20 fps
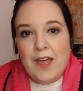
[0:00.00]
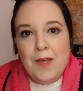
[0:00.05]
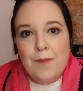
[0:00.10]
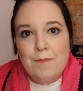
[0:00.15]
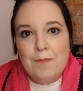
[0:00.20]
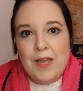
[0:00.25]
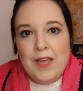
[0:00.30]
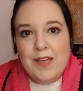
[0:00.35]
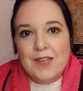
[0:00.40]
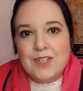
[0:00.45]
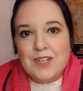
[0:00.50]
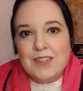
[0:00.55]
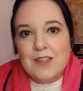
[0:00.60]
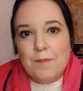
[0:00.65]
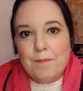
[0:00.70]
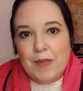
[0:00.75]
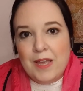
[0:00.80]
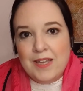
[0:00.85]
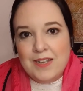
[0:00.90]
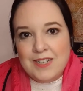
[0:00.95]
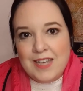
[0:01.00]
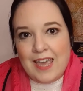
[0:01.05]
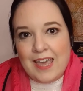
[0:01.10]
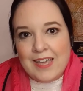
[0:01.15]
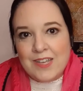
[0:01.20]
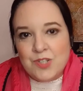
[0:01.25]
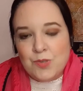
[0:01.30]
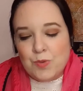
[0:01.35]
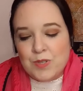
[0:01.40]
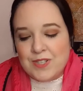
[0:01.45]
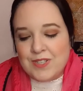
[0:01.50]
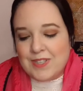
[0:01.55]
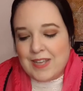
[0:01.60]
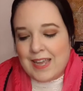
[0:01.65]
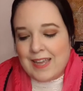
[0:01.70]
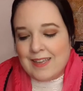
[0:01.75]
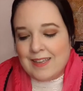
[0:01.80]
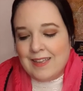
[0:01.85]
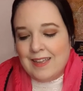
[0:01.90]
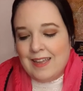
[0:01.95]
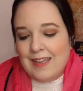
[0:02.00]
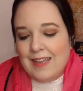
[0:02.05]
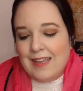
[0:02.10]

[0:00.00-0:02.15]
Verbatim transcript: her bird in the birdcage would sing,